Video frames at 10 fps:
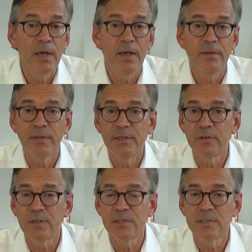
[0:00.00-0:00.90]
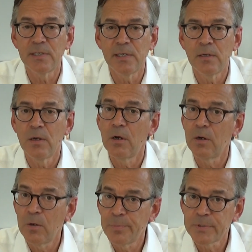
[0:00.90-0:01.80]
and then you can see,
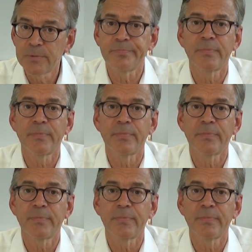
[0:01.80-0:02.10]
oops,